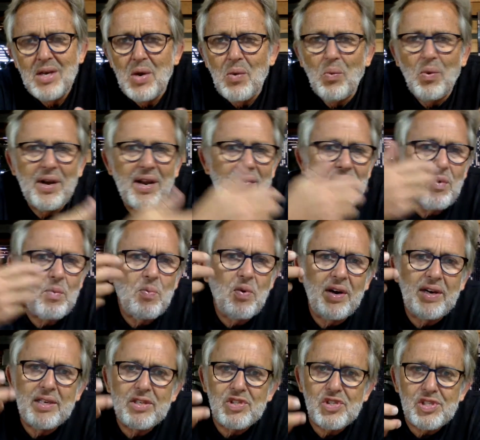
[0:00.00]
whatever
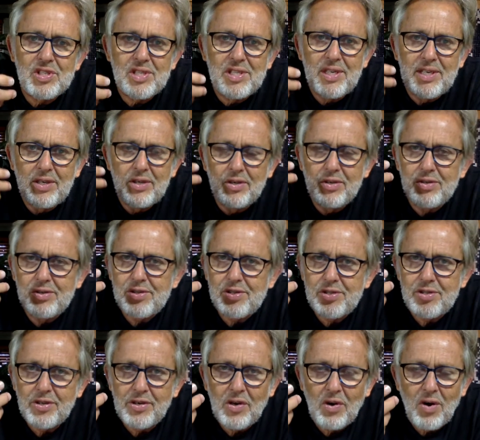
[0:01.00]
brings tears
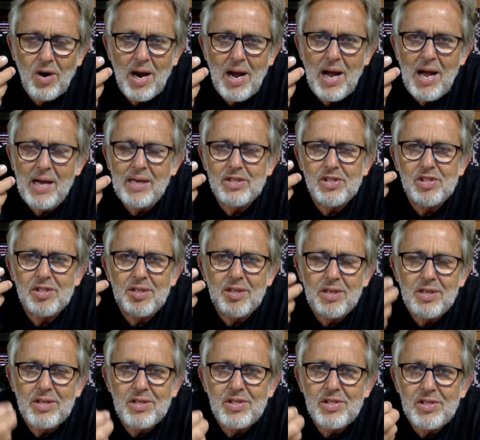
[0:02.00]
to your eyes,
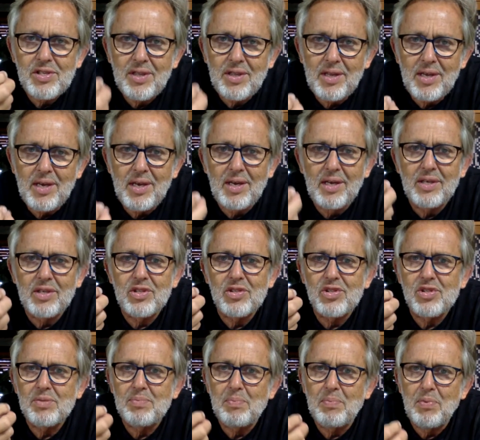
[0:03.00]
these
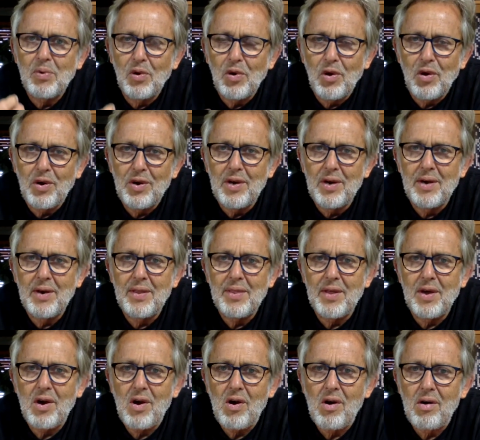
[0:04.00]
things burden
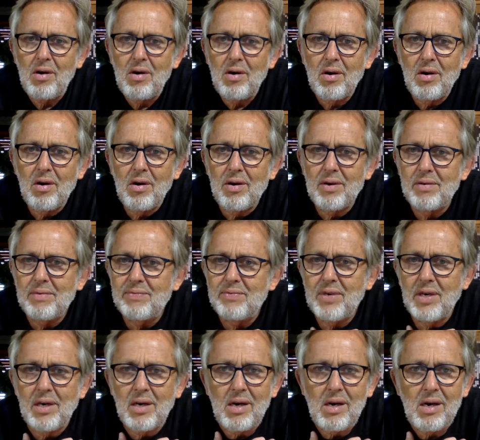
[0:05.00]
the heart of
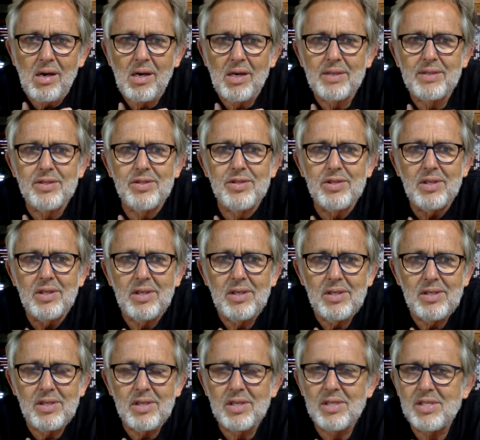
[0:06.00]
God.
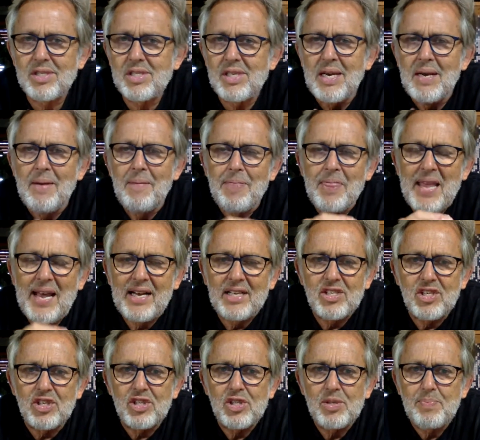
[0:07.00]
Jesus
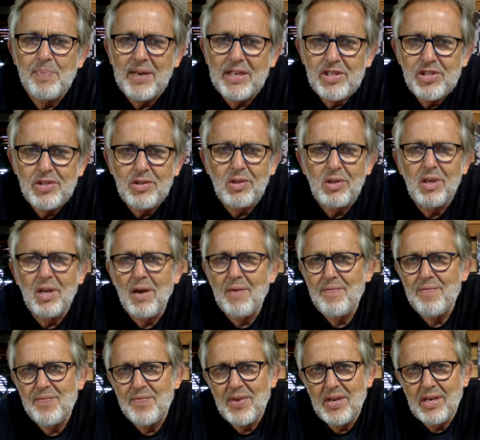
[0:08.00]
has a special
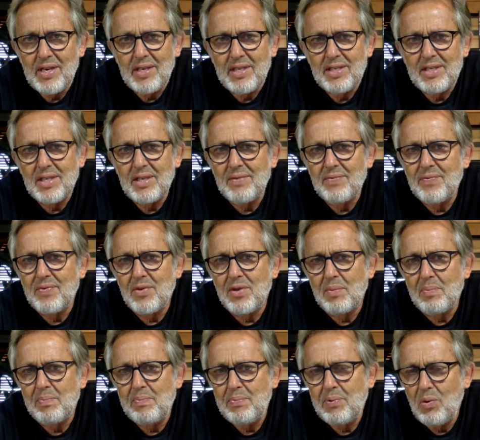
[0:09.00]
affinity for
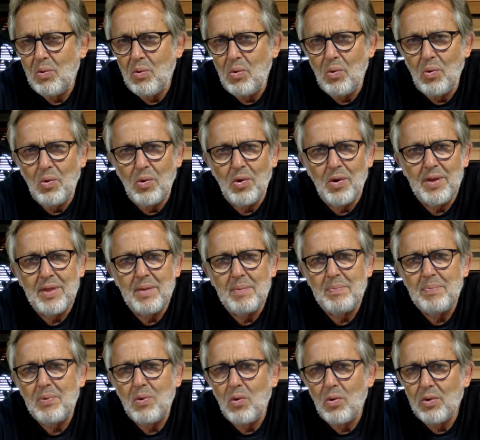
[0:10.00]
the poor and the
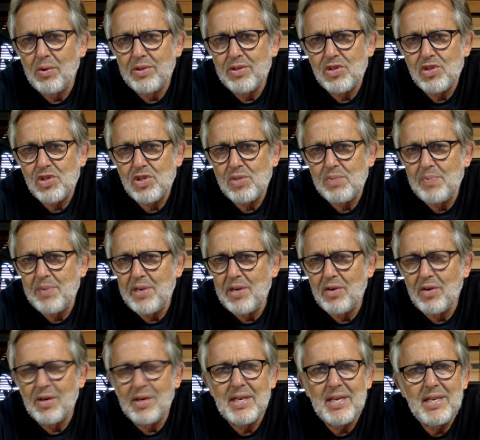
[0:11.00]
poor in
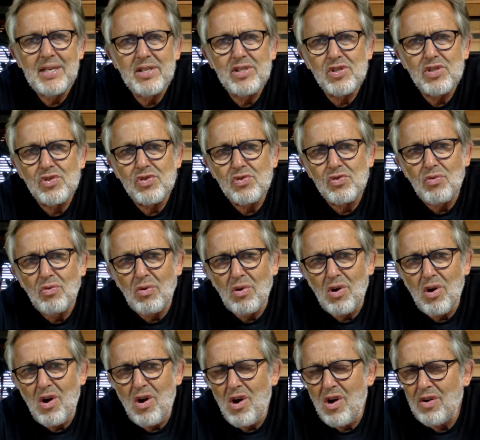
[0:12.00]
spirit. He is
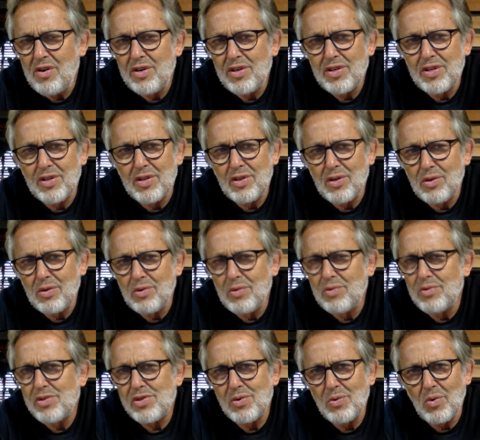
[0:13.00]
drawn to
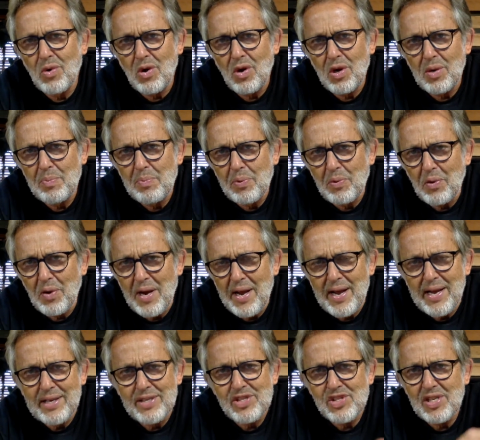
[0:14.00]
those who are
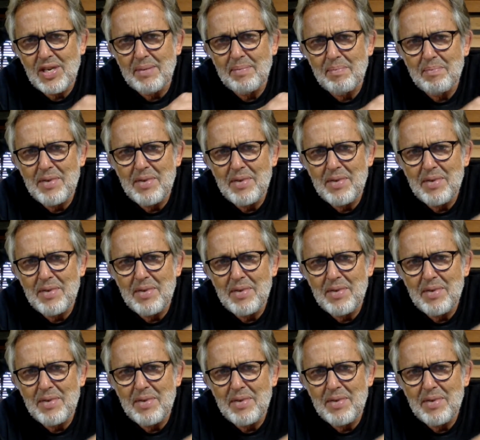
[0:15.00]
oppressed and